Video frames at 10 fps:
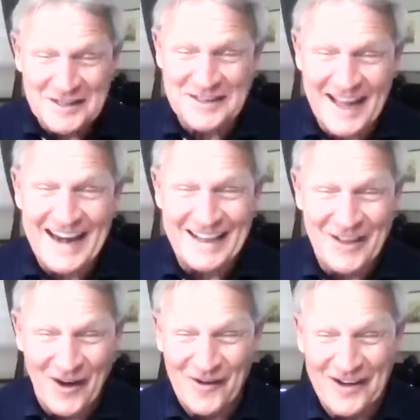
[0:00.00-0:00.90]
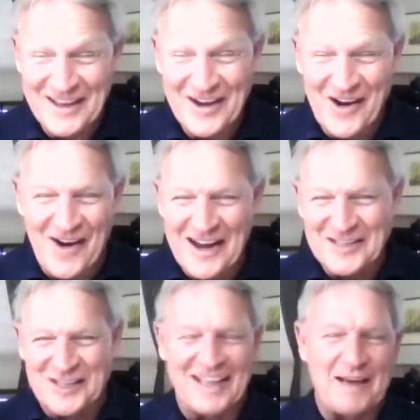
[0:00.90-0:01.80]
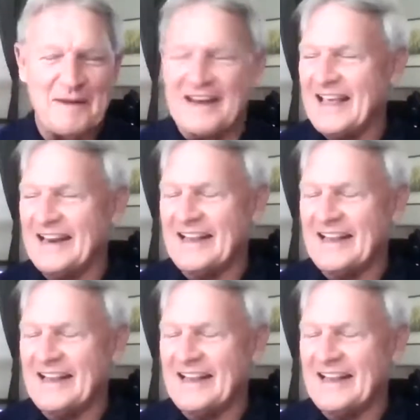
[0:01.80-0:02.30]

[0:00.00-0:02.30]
to study, though. Honestly, I mean,